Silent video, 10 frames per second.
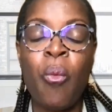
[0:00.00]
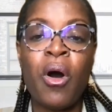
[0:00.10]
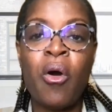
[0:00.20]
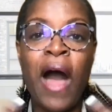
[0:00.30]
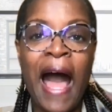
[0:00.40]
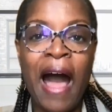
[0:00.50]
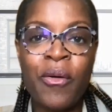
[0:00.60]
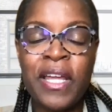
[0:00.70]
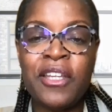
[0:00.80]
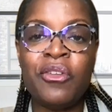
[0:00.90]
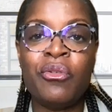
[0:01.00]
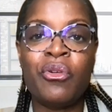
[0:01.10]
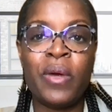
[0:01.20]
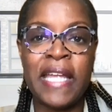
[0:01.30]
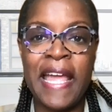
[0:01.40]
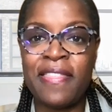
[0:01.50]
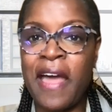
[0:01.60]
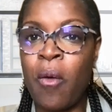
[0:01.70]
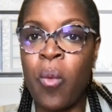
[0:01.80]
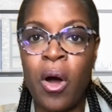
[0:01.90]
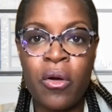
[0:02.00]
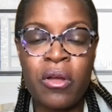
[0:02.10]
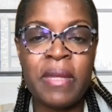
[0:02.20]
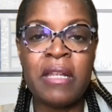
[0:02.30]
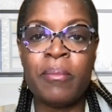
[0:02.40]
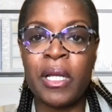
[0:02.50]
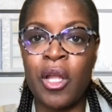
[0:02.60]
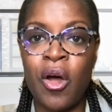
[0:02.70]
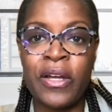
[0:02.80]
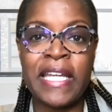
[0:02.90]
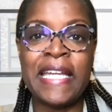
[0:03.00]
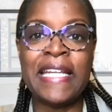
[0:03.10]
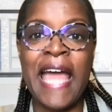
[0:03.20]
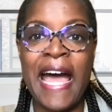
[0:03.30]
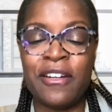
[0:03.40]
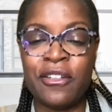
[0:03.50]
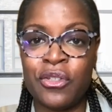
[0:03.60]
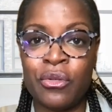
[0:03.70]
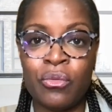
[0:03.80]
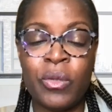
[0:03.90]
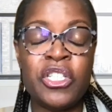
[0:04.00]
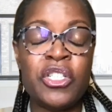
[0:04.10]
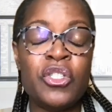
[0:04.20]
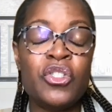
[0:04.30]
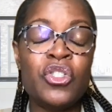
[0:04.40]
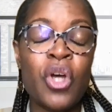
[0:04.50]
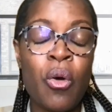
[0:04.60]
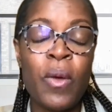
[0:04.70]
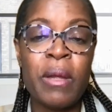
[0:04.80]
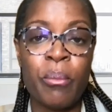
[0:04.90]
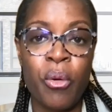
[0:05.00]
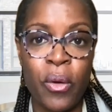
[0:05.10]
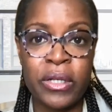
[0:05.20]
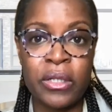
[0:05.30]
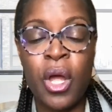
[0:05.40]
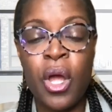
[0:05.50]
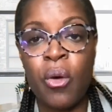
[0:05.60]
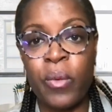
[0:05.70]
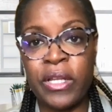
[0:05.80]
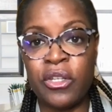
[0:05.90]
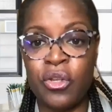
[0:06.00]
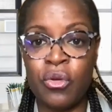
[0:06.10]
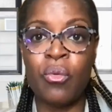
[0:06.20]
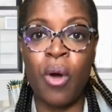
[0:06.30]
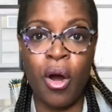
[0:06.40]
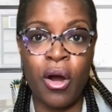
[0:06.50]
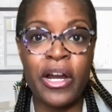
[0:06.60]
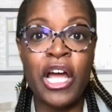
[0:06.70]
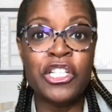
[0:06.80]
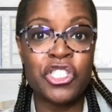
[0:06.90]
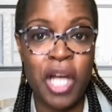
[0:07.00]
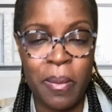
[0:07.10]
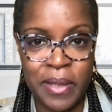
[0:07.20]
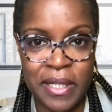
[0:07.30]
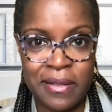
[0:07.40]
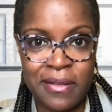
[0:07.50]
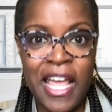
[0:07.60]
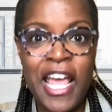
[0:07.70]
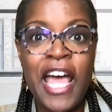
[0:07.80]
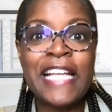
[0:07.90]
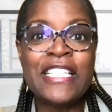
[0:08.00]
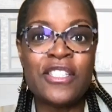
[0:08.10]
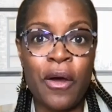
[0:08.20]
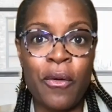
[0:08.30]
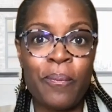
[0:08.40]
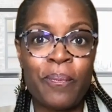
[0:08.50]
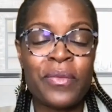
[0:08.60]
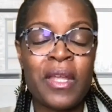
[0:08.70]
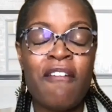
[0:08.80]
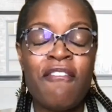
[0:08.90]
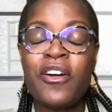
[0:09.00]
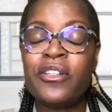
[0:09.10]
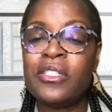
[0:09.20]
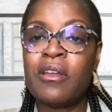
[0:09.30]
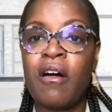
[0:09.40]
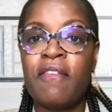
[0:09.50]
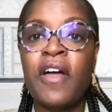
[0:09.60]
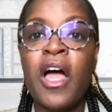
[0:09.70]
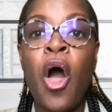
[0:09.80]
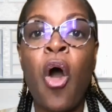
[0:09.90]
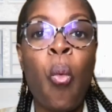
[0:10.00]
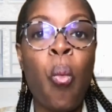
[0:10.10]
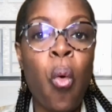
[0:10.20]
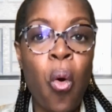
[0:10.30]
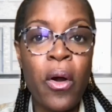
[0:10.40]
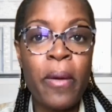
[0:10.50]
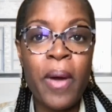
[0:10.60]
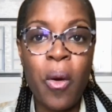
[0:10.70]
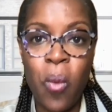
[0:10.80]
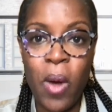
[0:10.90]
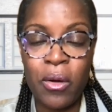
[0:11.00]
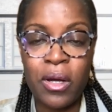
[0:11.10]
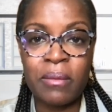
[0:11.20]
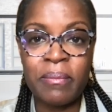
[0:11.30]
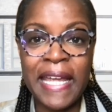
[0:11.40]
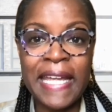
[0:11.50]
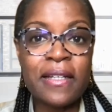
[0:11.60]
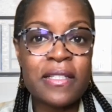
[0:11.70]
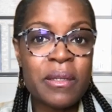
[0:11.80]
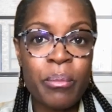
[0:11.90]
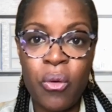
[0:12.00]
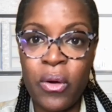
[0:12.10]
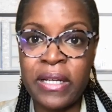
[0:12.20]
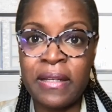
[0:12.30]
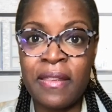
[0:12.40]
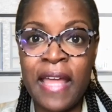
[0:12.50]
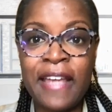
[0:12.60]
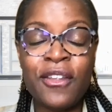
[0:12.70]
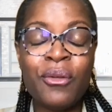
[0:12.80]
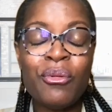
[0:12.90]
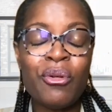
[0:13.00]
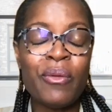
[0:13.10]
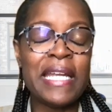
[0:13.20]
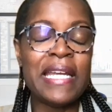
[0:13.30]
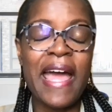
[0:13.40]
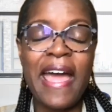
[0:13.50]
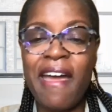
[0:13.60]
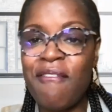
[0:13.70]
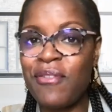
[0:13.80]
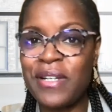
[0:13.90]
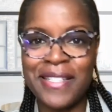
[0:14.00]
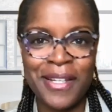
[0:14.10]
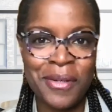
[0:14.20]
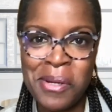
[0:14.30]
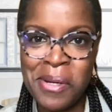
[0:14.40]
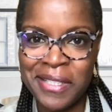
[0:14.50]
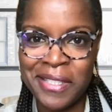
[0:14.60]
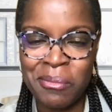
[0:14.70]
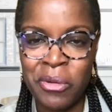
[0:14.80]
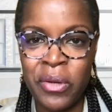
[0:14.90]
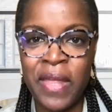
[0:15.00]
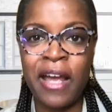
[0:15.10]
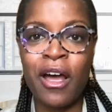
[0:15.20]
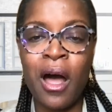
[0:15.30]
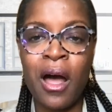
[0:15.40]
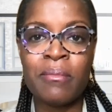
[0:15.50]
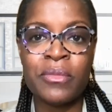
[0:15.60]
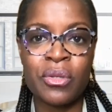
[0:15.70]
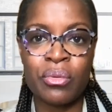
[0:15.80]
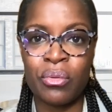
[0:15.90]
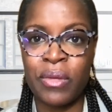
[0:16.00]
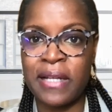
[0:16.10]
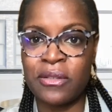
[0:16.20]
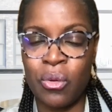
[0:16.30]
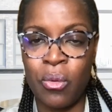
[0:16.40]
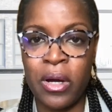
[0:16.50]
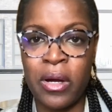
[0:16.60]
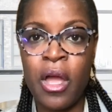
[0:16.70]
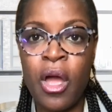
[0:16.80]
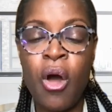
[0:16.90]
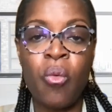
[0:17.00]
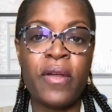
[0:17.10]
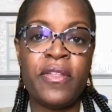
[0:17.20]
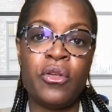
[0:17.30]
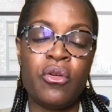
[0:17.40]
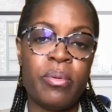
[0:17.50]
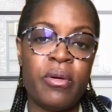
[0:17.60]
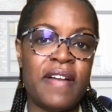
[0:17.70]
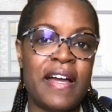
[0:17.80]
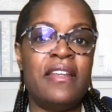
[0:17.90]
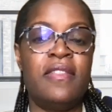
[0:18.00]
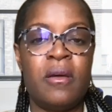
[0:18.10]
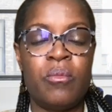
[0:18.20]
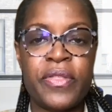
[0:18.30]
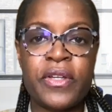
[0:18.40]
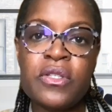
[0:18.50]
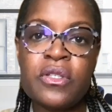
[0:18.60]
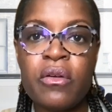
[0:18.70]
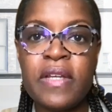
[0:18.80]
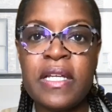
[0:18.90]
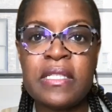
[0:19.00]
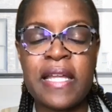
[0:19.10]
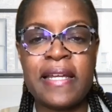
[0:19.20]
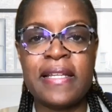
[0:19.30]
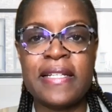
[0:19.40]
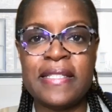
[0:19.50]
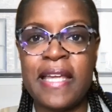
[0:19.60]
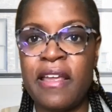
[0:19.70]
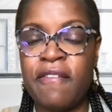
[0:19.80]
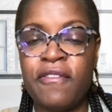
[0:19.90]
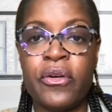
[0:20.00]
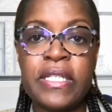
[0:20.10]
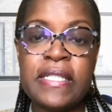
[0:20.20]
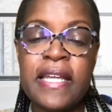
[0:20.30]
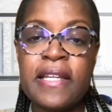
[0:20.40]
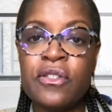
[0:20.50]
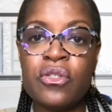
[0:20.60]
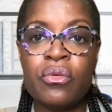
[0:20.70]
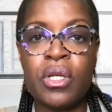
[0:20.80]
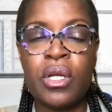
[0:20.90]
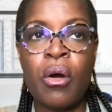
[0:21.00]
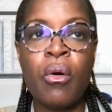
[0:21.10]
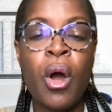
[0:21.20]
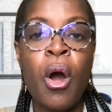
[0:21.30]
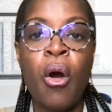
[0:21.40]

Well, how can you create that welcoming, belonging attitude, which is so important when you are shopping? So, first off, warm welcome. It is important that you greet every single customer that comes through that door, whether you're providing them with a service, like let's say if you're a skin studio,